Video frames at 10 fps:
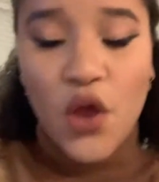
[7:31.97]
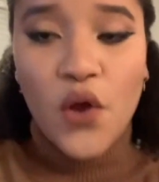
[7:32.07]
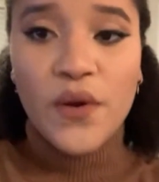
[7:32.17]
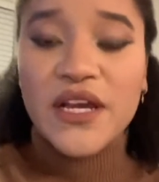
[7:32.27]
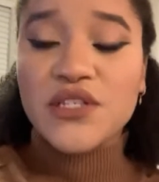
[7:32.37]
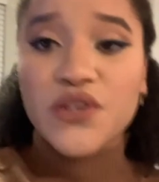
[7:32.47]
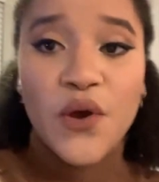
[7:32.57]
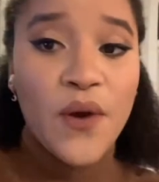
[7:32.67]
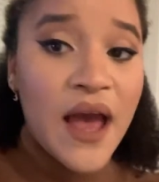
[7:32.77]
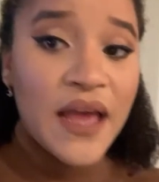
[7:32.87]
Okay,
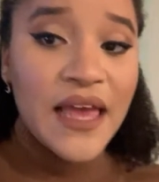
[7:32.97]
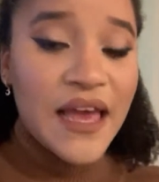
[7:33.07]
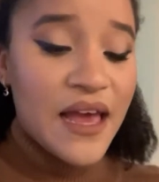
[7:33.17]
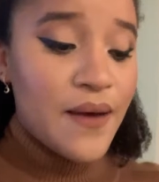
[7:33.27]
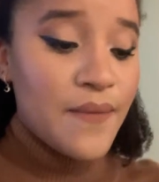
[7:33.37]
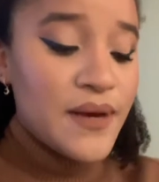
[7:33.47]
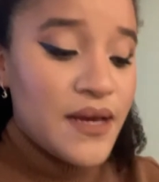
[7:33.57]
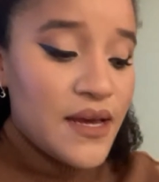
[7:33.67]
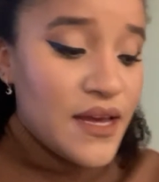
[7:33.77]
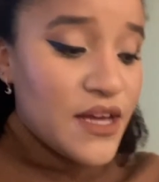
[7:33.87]
so I am
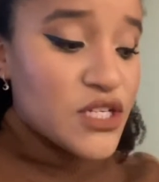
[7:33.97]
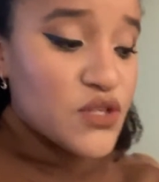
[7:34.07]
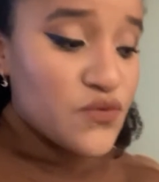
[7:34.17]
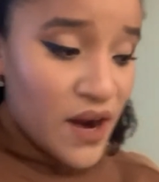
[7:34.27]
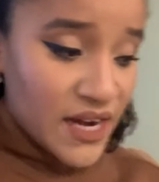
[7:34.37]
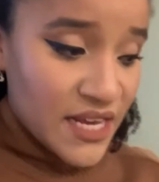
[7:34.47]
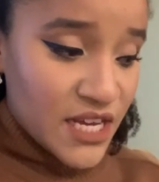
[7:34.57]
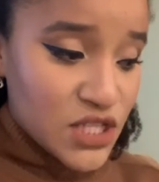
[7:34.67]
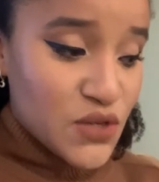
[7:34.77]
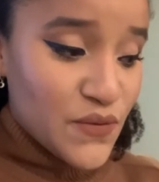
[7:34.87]

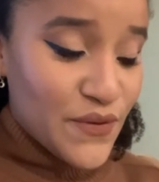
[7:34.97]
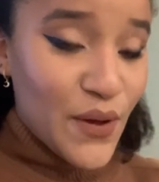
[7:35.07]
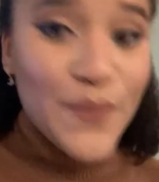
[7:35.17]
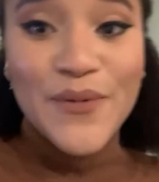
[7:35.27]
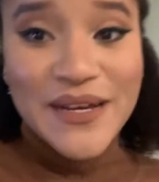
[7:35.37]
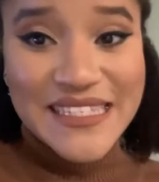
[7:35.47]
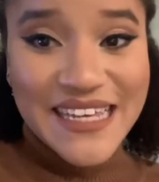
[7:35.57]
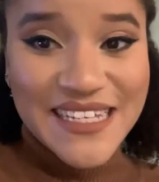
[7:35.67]
ready to film Wednesday's